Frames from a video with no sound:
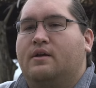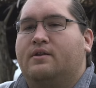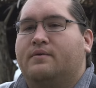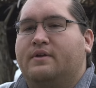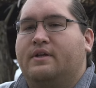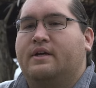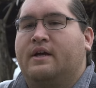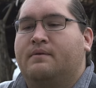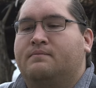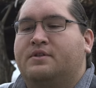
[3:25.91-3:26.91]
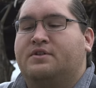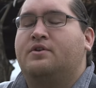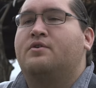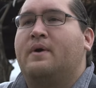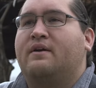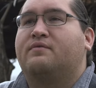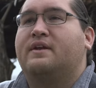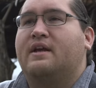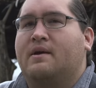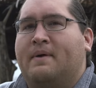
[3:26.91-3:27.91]
they're really um, just a new way of
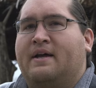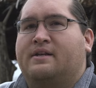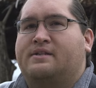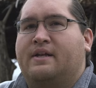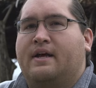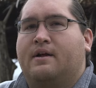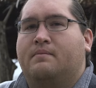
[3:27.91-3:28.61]
thinking about it today.